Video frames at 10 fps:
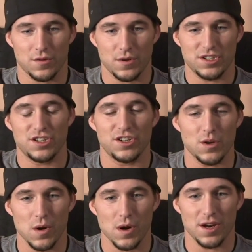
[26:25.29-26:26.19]
Christian
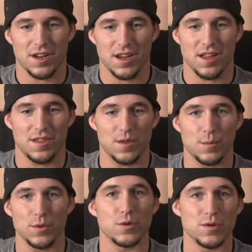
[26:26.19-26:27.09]
York and the
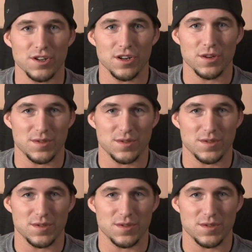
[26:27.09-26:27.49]
Bruiser,